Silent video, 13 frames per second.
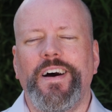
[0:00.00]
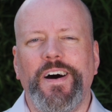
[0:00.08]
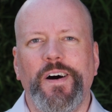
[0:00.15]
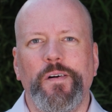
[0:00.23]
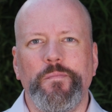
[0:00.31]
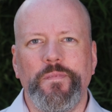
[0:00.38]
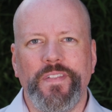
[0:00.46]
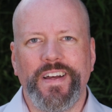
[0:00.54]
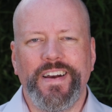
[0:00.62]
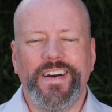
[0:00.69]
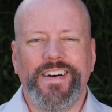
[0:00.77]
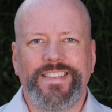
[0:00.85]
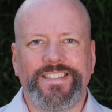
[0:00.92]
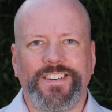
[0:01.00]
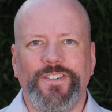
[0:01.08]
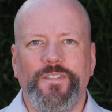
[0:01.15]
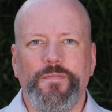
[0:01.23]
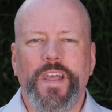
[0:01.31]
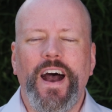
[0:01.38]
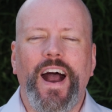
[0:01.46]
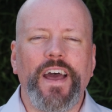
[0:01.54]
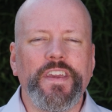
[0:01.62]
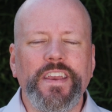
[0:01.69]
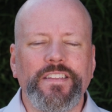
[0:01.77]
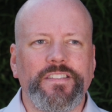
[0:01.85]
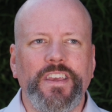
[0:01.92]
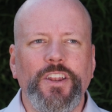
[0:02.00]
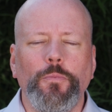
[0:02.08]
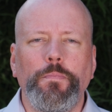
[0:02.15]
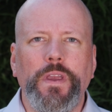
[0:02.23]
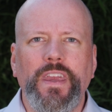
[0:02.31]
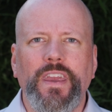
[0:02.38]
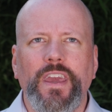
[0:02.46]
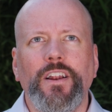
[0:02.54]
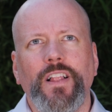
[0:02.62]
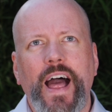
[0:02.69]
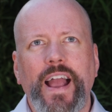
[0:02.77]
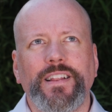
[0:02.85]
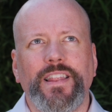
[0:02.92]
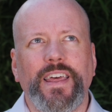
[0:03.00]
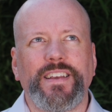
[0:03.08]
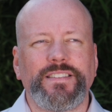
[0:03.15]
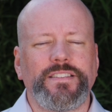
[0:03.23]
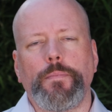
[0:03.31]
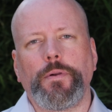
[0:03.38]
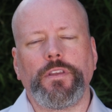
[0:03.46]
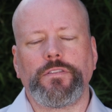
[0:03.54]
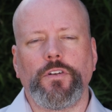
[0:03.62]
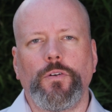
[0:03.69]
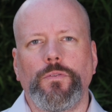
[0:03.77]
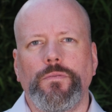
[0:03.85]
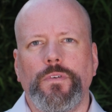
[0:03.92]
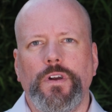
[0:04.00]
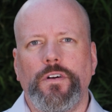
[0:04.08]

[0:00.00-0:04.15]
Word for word: Um, so I think it's it'll be it'll act like a stepping stone